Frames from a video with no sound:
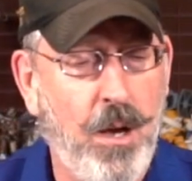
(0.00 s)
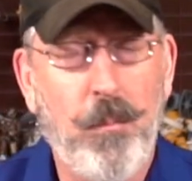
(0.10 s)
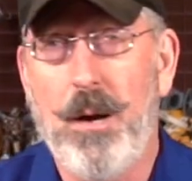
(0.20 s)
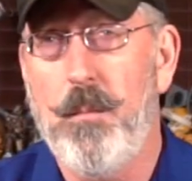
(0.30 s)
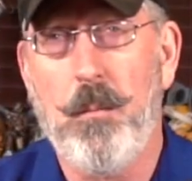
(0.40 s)

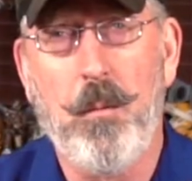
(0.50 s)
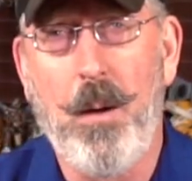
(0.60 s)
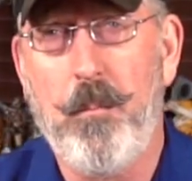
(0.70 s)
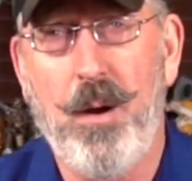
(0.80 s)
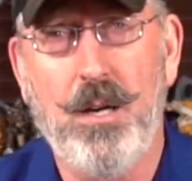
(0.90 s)
But I remember
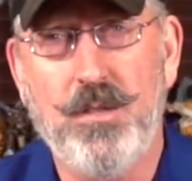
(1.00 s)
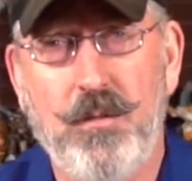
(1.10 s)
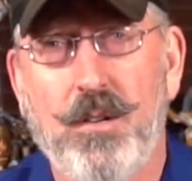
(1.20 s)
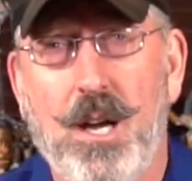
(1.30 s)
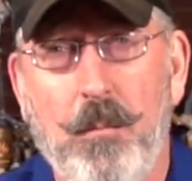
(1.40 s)
my parents
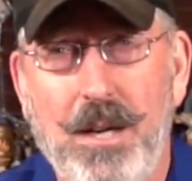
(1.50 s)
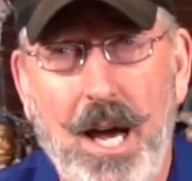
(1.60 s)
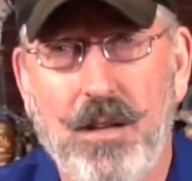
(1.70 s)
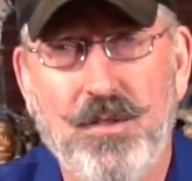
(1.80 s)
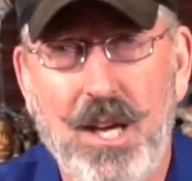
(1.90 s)
even coming
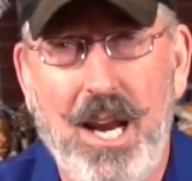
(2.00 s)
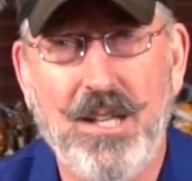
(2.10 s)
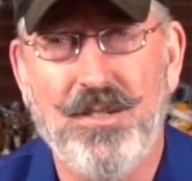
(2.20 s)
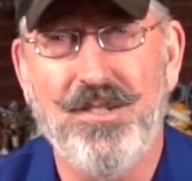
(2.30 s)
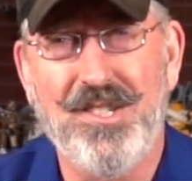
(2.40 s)
down saying, hey,
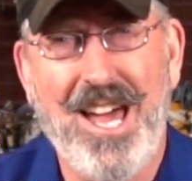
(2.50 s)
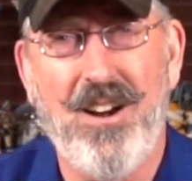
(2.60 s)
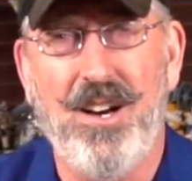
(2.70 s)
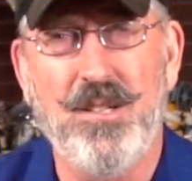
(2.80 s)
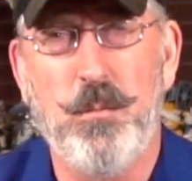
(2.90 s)
it's a
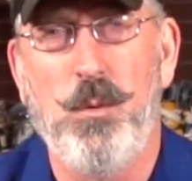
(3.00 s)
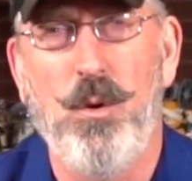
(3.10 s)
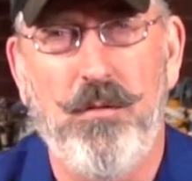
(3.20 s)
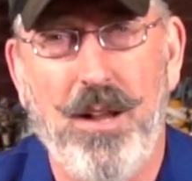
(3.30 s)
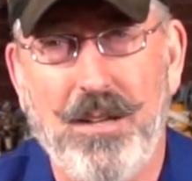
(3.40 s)
Saturday. It's
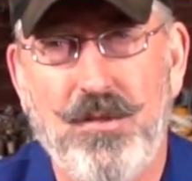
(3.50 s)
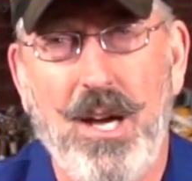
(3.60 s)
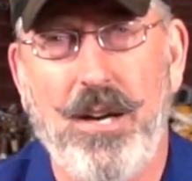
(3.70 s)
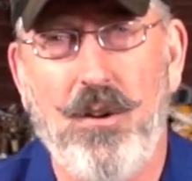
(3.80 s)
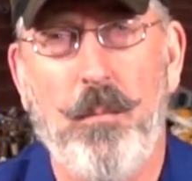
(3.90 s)
beautiful
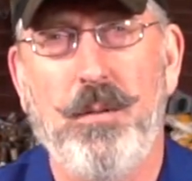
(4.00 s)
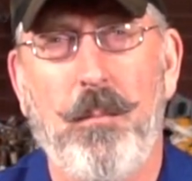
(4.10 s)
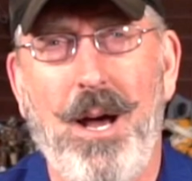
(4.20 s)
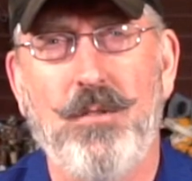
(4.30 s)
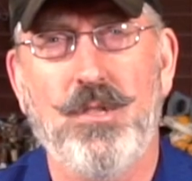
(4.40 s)
outside. You're up in the
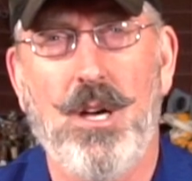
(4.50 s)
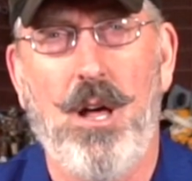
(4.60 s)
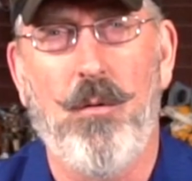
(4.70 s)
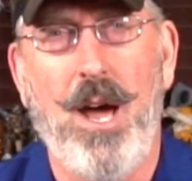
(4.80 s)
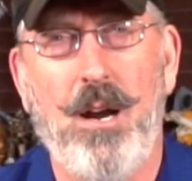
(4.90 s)
mountains of
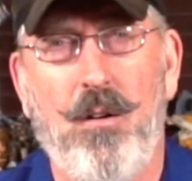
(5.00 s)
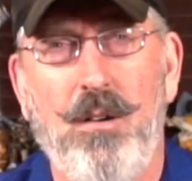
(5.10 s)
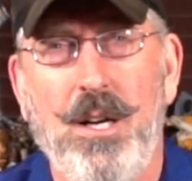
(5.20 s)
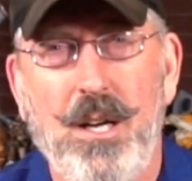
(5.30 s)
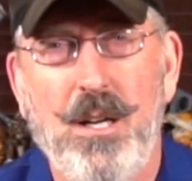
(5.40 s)
Colorado.
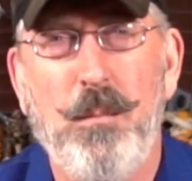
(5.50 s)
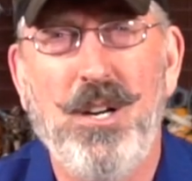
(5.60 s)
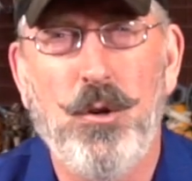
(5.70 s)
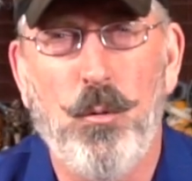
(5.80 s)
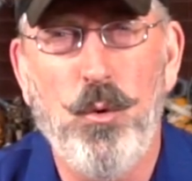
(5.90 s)
You've been
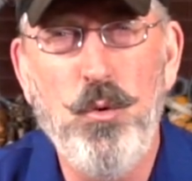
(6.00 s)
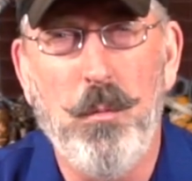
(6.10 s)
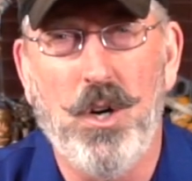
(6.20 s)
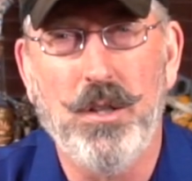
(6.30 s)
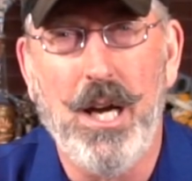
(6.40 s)
in your
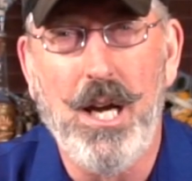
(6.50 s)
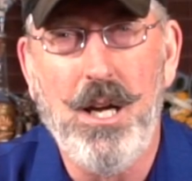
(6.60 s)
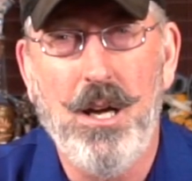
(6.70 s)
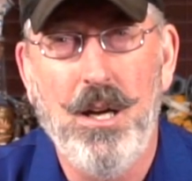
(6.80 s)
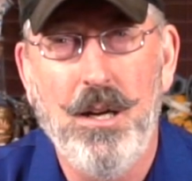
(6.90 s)
room all day.
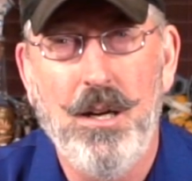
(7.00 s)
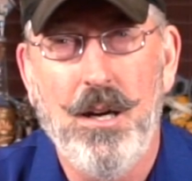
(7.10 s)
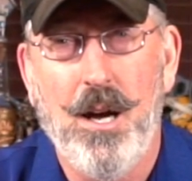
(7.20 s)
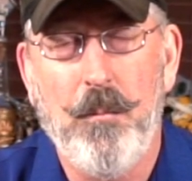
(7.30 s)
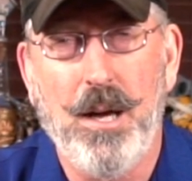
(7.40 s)

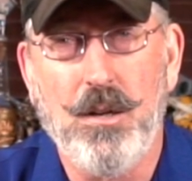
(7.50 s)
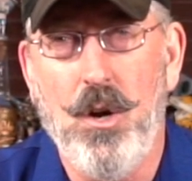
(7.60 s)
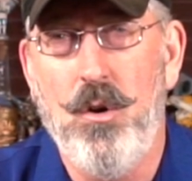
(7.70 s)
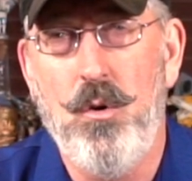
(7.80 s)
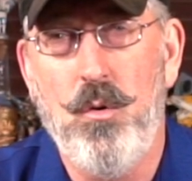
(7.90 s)
I'm like,
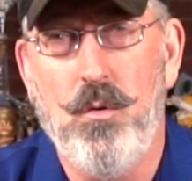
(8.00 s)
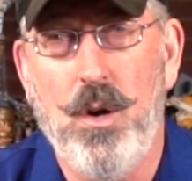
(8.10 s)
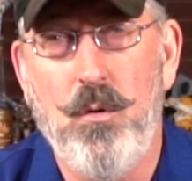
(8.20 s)
no.